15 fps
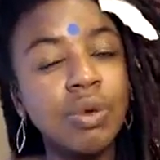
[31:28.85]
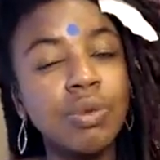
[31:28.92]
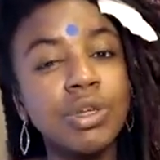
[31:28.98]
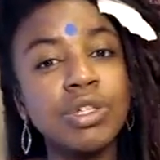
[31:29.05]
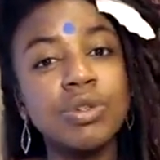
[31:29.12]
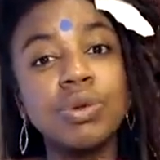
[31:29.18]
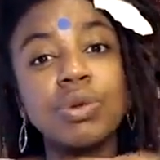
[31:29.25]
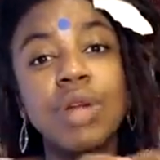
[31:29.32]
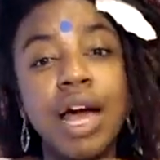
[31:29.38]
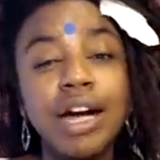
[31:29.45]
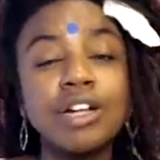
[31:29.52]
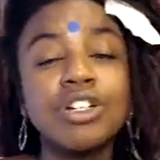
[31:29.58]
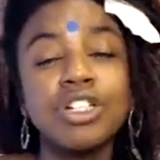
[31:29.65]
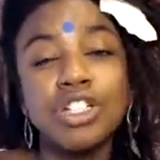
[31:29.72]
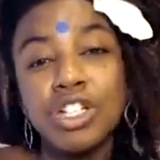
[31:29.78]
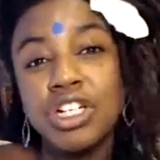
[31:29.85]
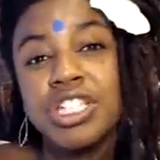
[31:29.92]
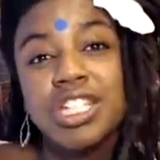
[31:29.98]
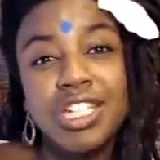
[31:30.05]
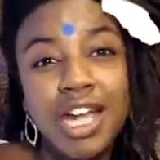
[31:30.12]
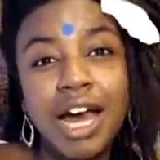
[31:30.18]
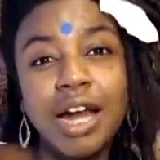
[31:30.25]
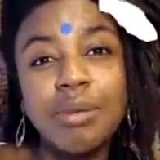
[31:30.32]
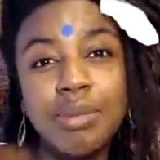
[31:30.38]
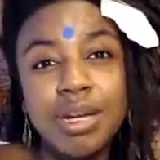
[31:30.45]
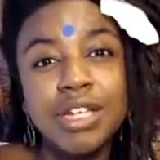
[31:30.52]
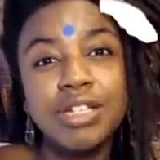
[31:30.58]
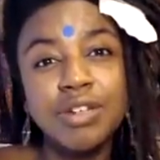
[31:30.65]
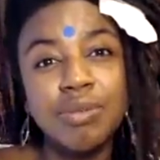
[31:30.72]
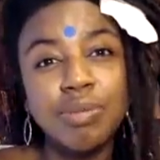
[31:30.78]
We do actually just the 9
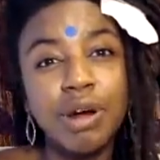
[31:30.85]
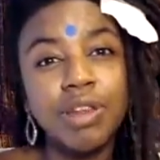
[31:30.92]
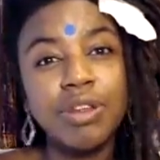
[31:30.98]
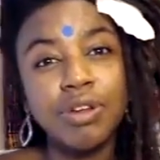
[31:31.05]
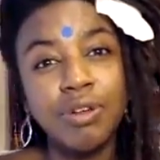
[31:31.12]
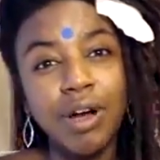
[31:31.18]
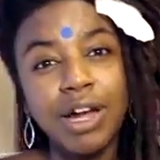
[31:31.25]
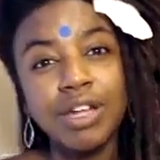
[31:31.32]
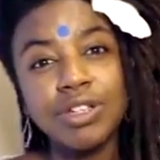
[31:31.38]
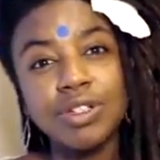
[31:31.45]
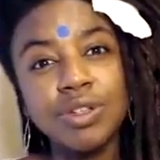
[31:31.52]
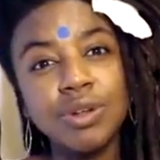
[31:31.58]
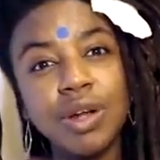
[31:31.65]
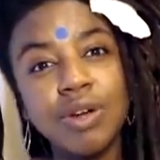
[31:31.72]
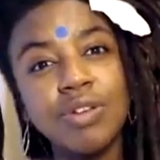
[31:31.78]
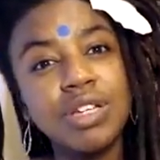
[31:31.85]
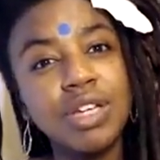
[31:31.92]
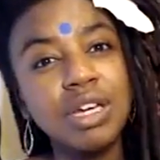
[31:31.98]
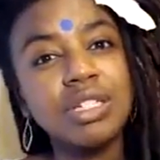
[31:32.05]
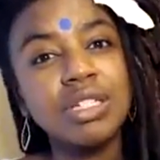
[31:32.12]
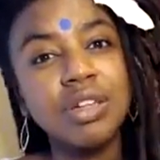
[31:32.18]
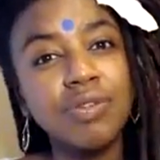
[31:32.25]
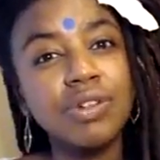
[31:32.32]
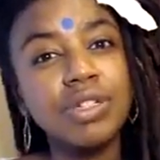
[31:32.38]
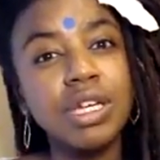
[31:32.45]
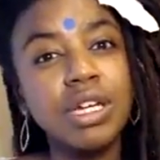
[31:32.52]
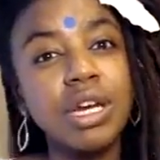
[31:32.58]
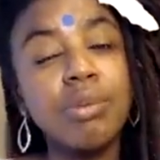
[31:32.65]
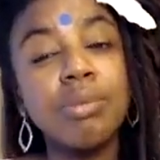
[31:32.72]
minutes of breath and gratitude every day except for Sunday.